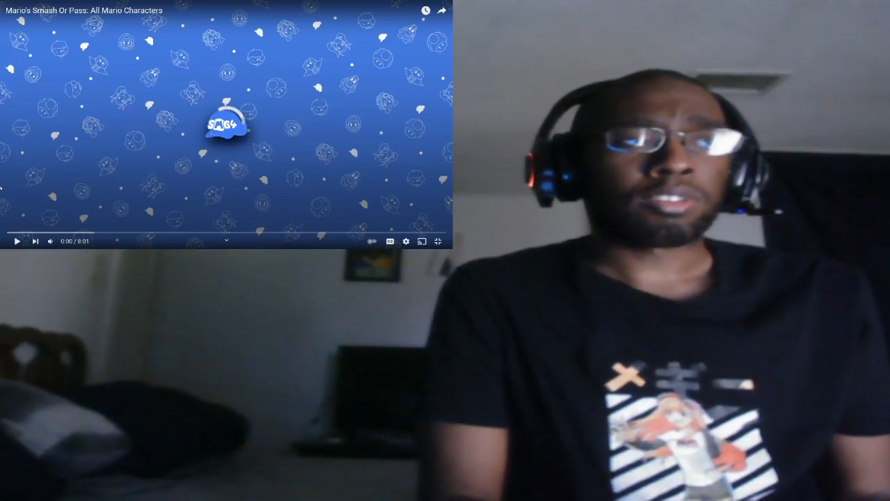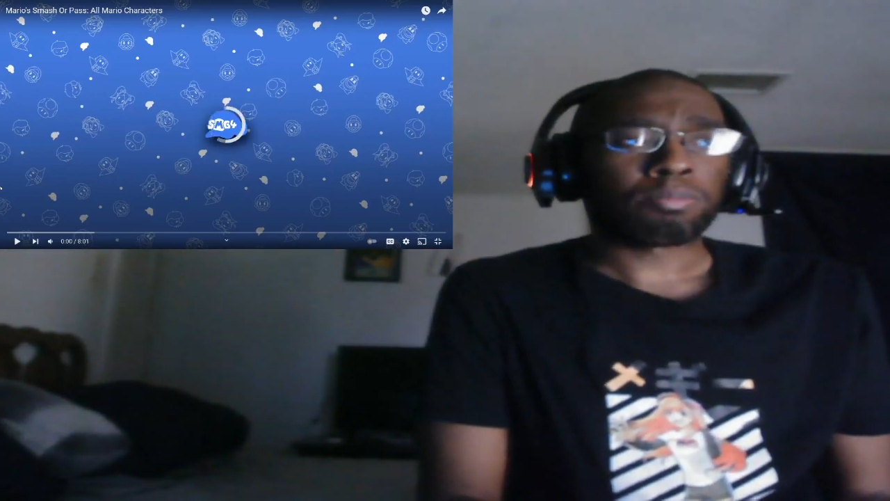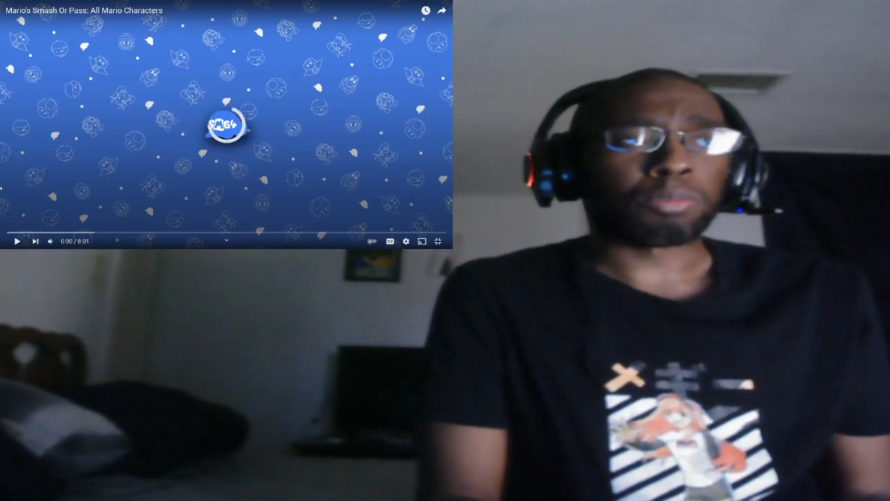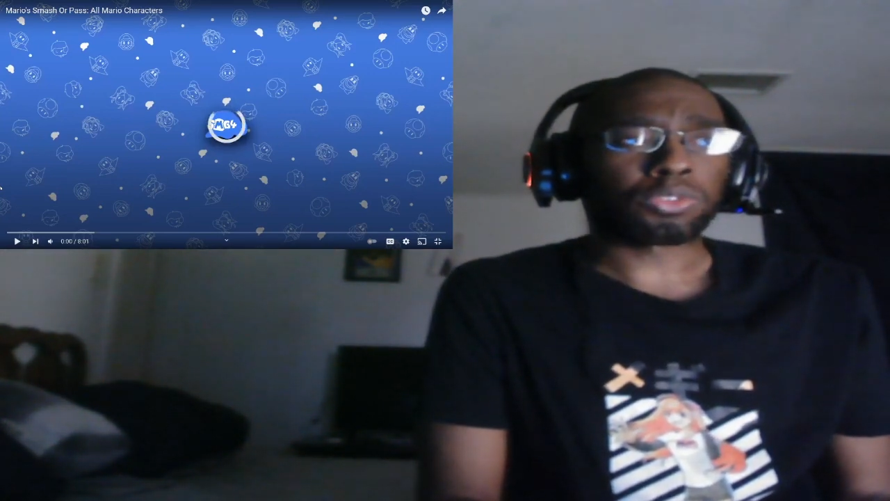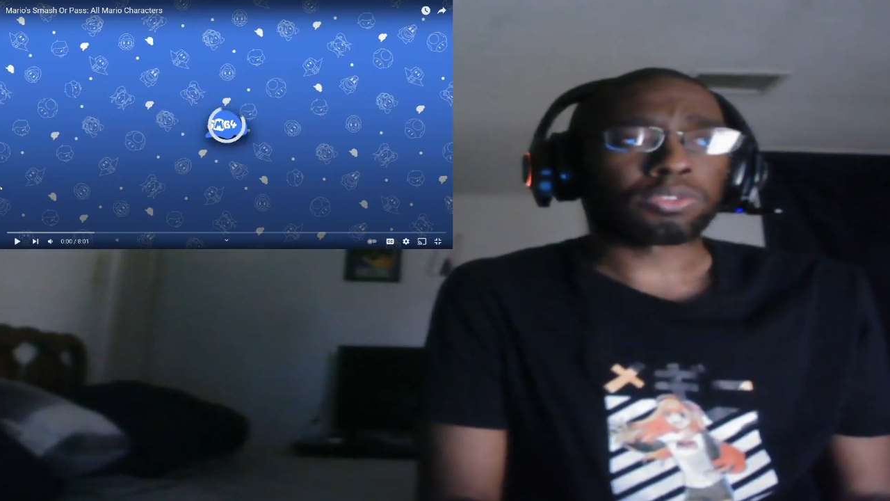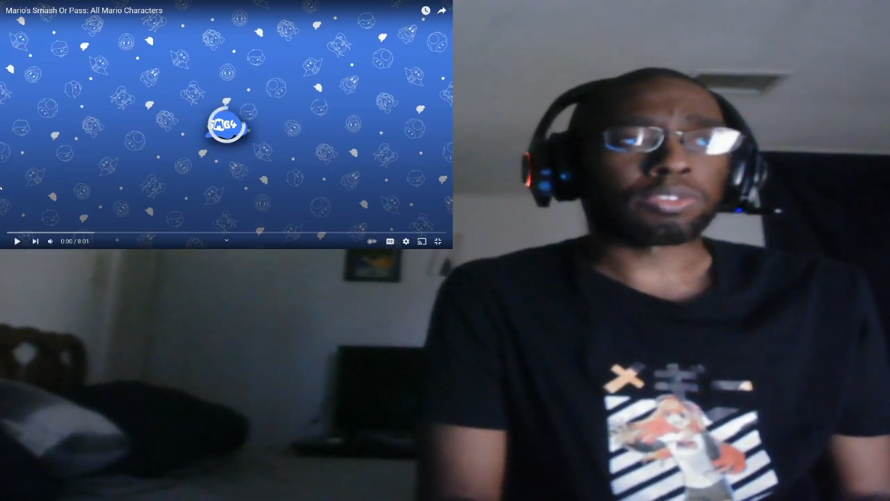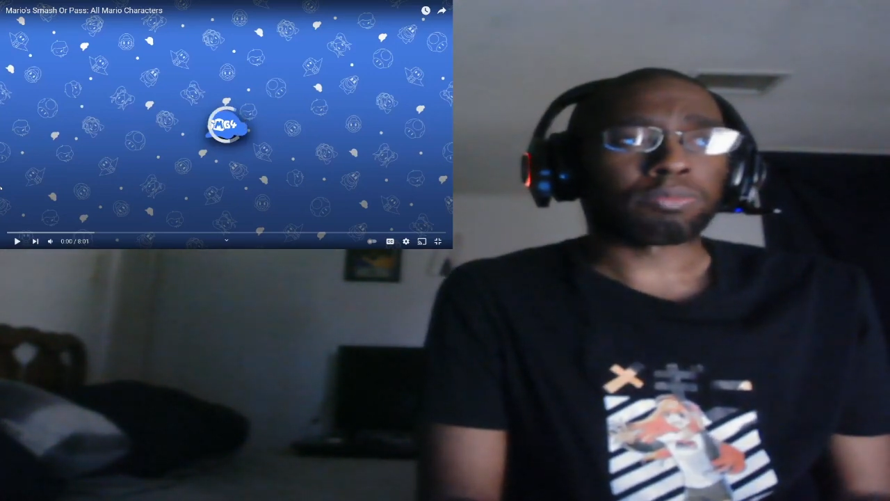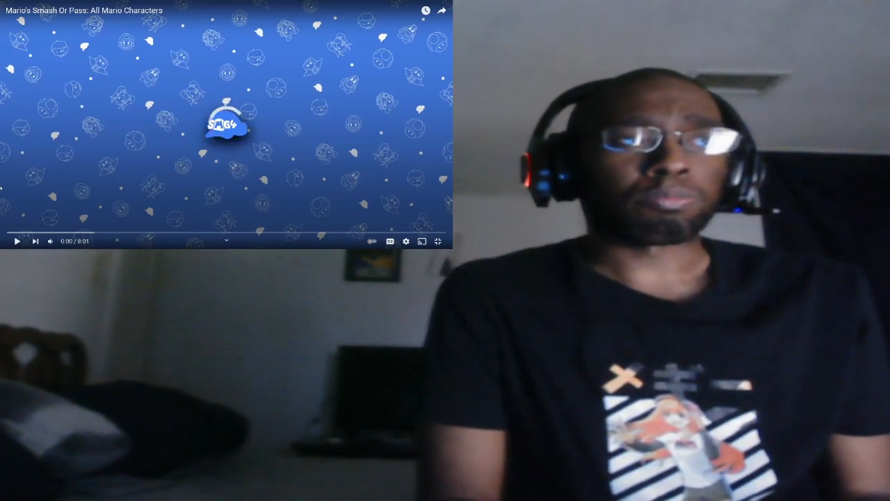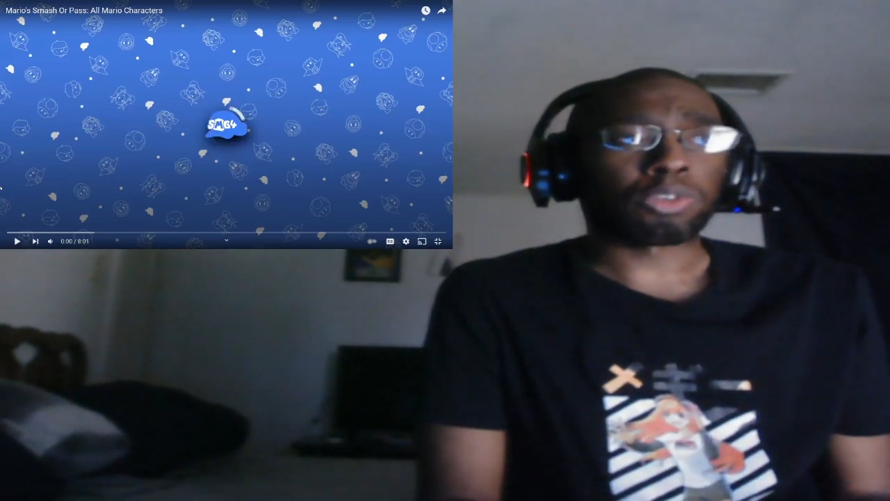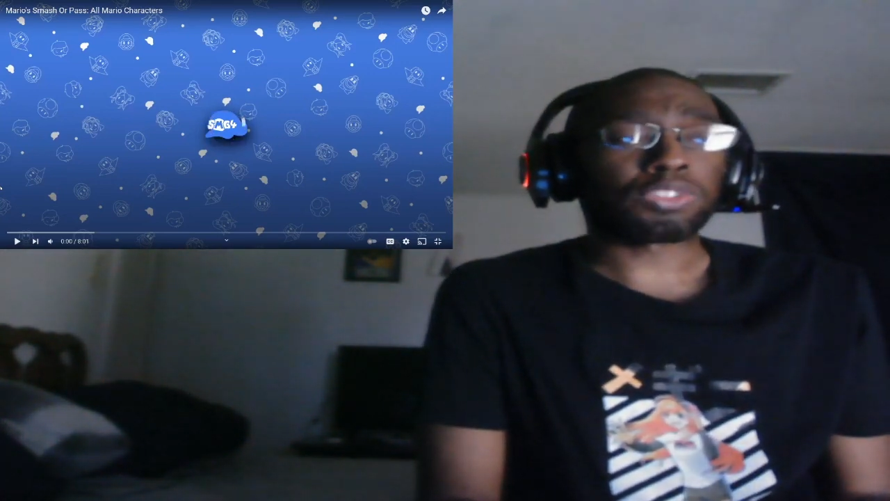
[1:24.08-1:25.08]

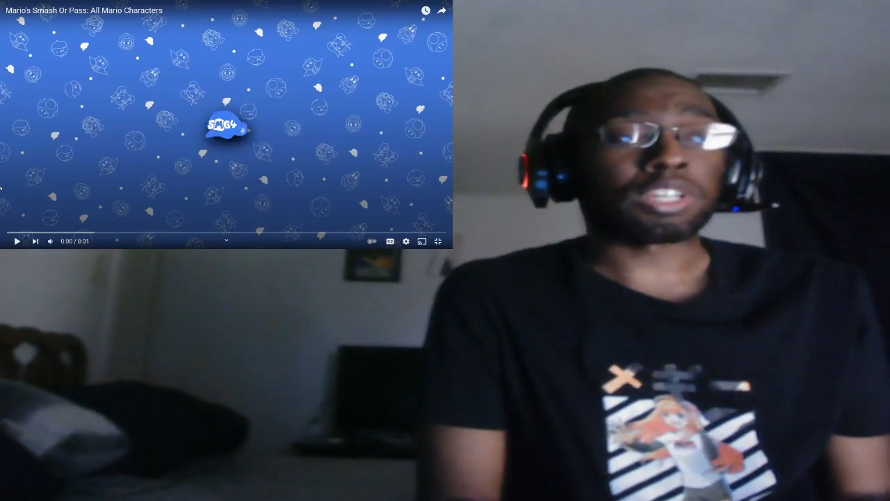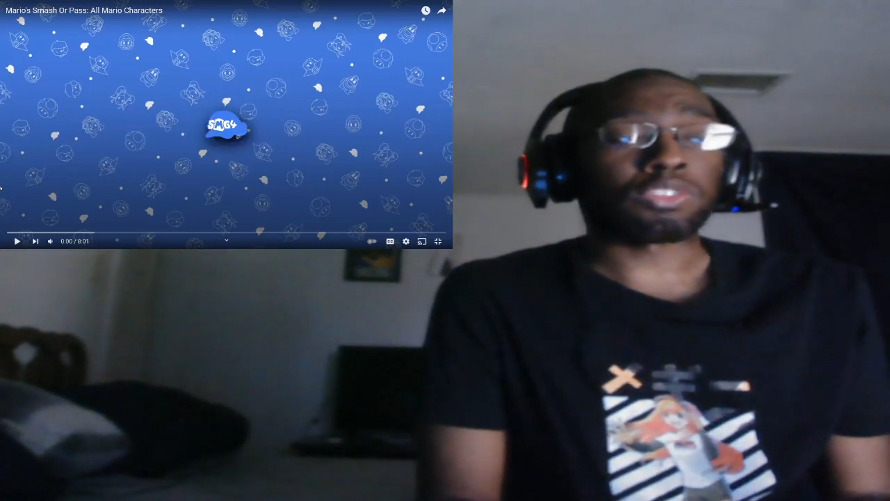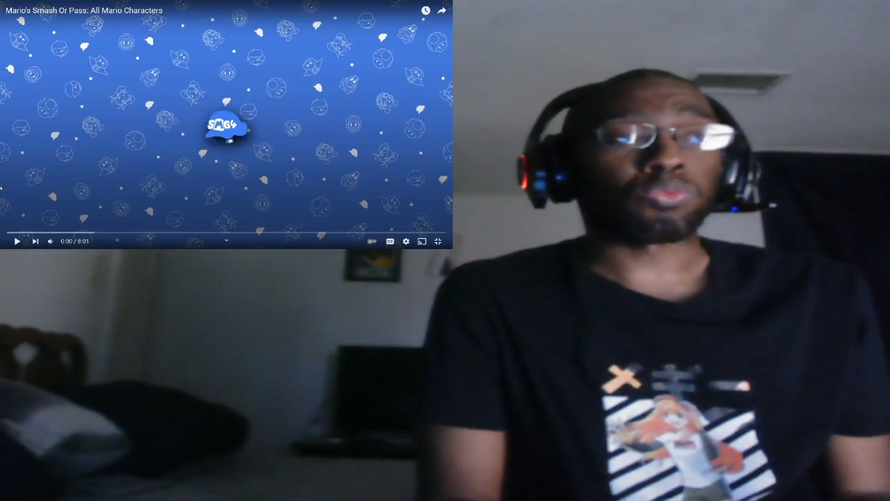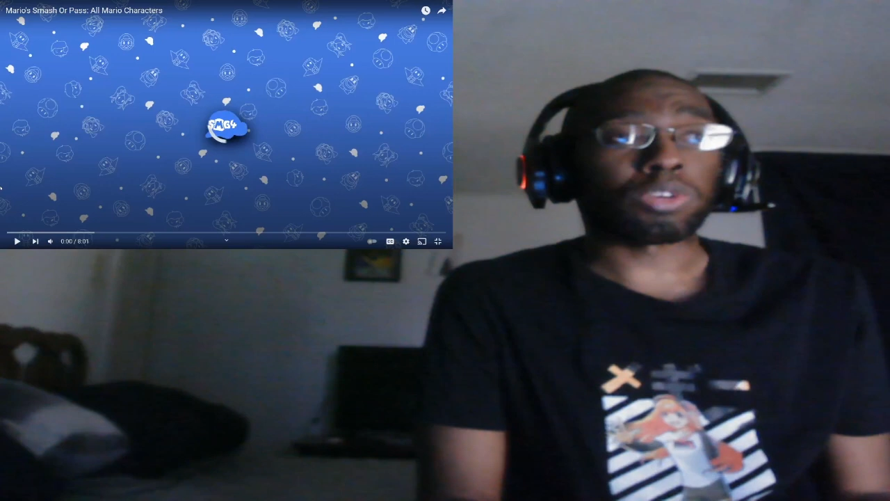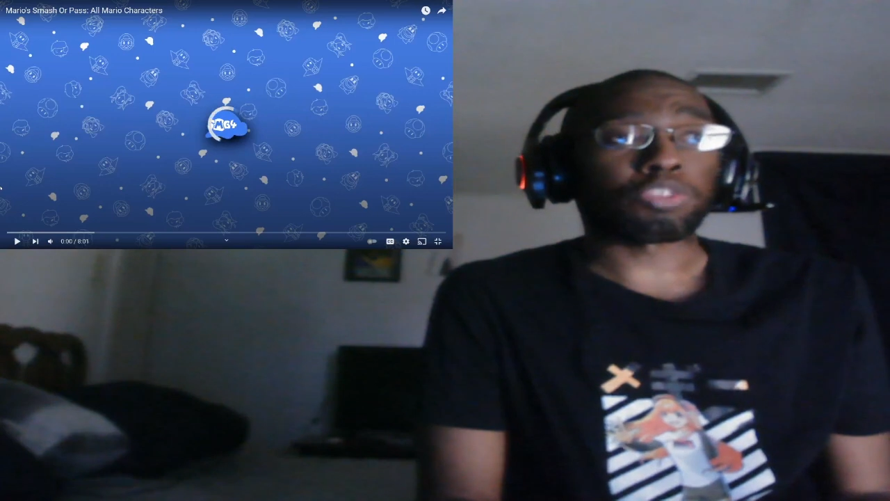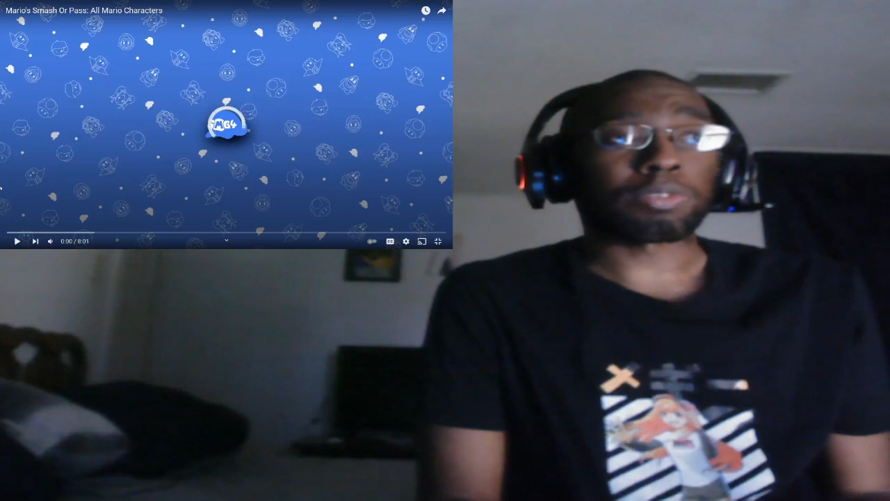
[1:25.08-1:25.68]
mostly on Twitch,